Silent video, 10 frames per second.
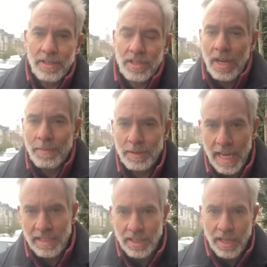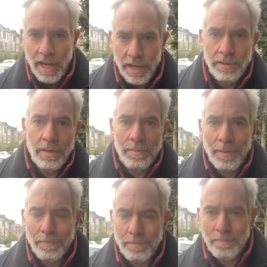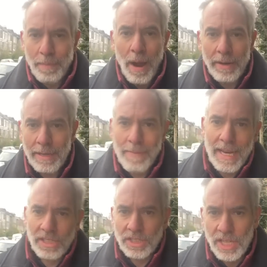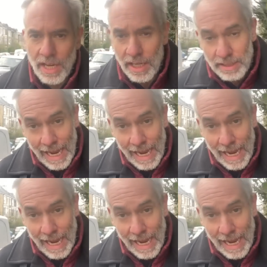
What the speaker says: There's a couple of days to go, but barring a major turn